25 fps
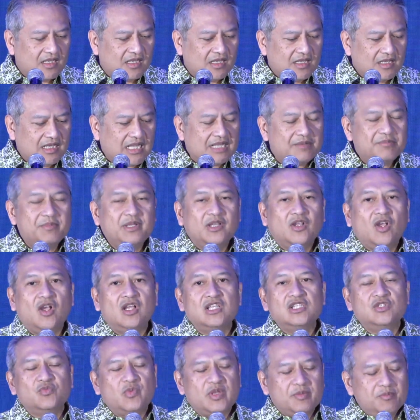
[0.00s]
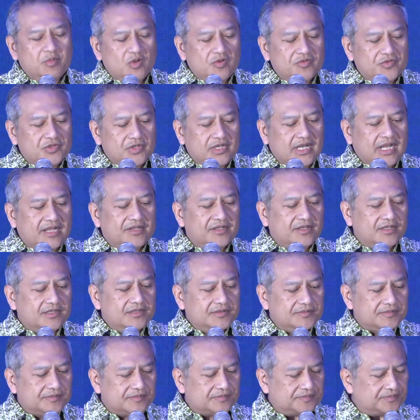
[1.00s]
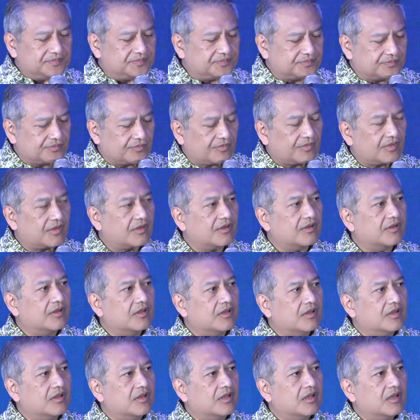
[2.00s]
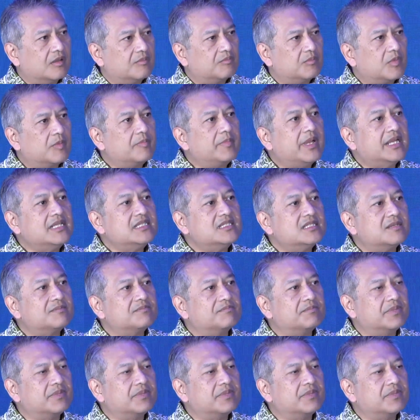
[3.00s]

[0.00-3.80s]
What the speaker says: And because we move together, momentum